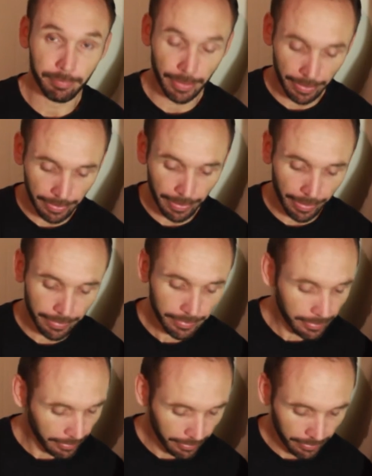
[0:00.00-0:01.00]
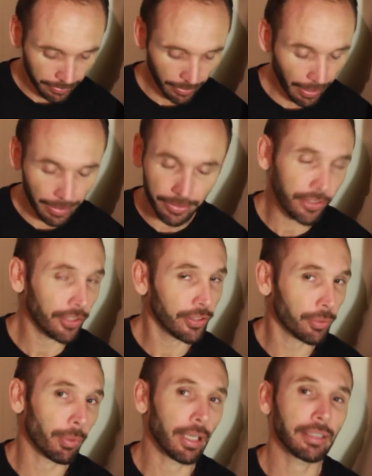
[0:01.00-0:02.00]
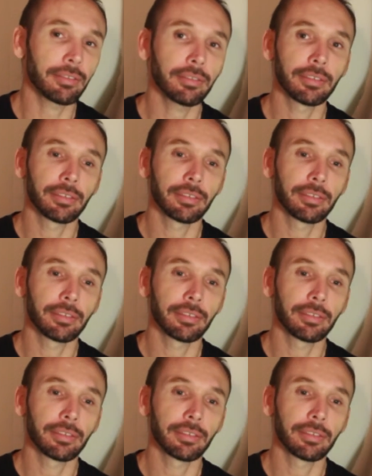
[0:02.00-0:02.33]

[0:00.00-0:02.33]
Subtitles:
In the end, I had to choose one,